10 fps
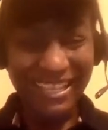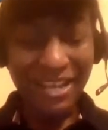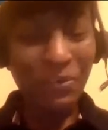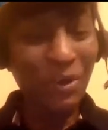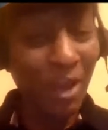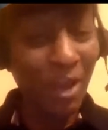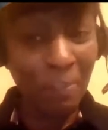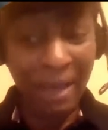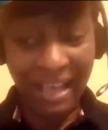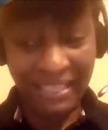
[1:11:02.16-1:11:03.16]
We're
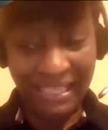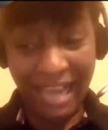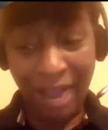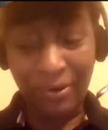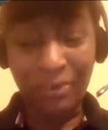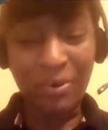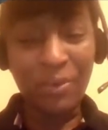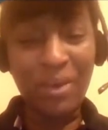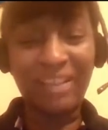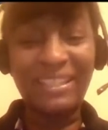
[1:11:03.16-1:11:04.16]
well past an hour. We're
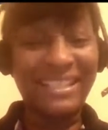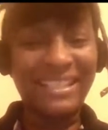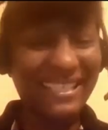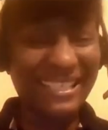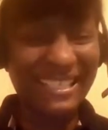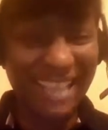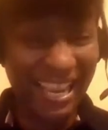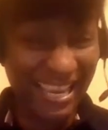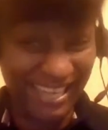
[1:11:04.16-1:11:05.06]
well into the second